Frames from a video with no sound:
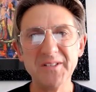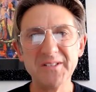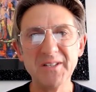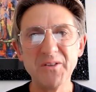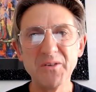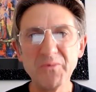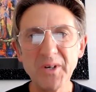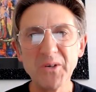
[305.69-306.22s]
So
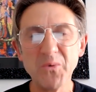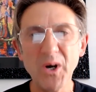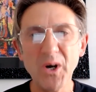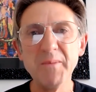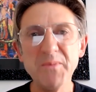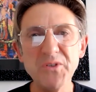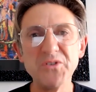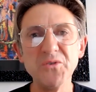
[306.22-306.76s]
the
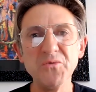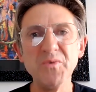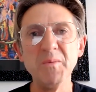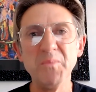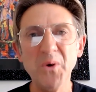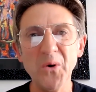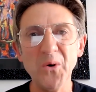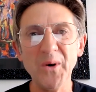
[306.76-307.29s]
requirement to
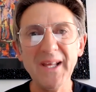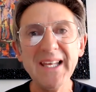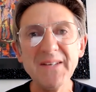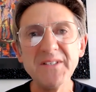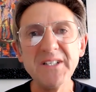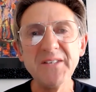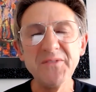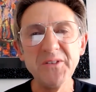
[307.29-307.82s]
report,
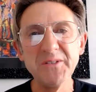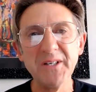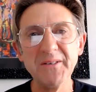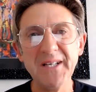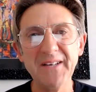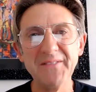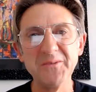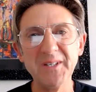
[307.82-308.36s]
even if you don't
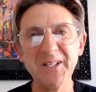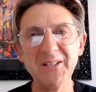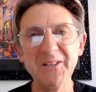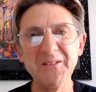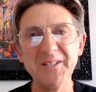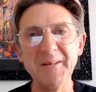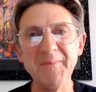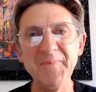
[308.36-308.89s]
have to
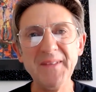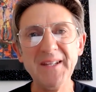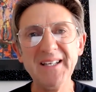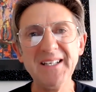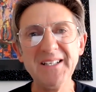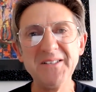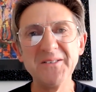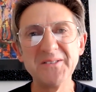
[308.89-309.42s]
include it
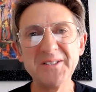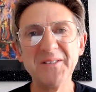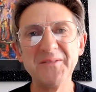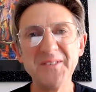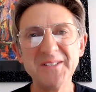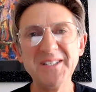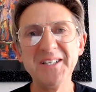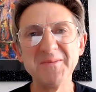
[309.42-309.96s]
in your
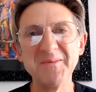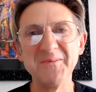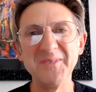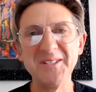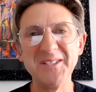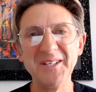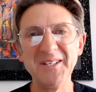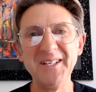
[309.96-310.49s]
self-assessment
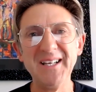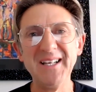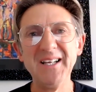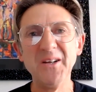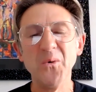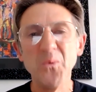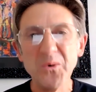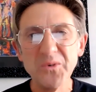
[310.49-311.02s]
return,
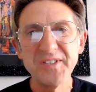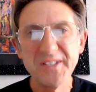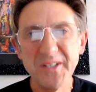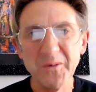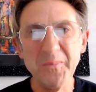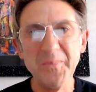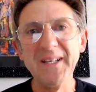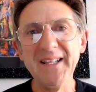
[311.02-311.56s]
will
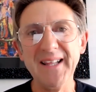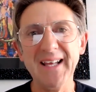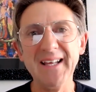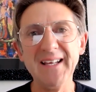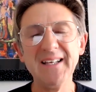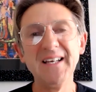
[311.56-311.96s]
still be there.